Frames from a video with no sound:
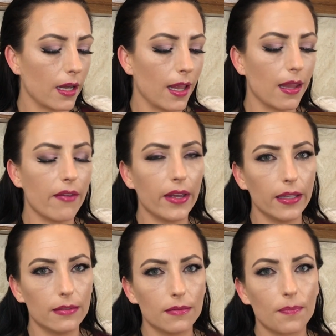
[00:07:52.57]
I love
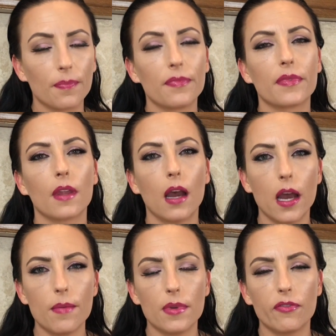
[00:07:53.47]
it.
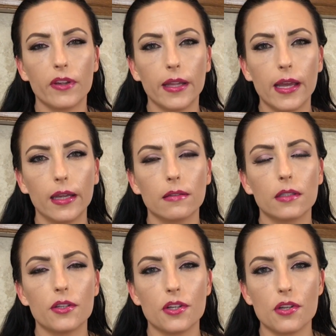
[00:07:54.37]
I am an affiliate.
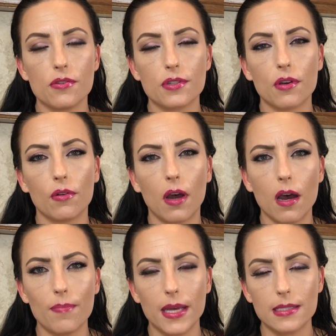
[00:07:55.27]
You can use code
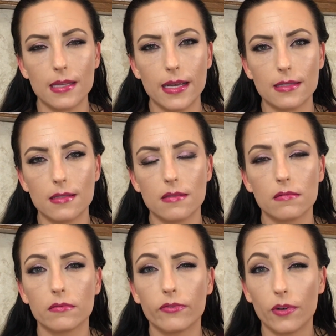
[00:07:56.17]

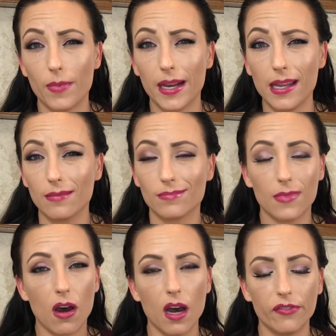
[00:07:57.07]
HOTMESSNESS for money
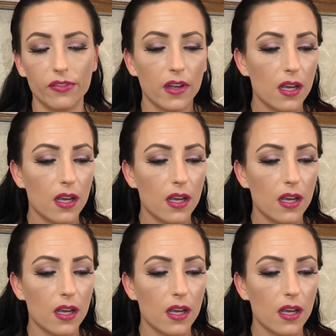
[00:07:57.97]
off.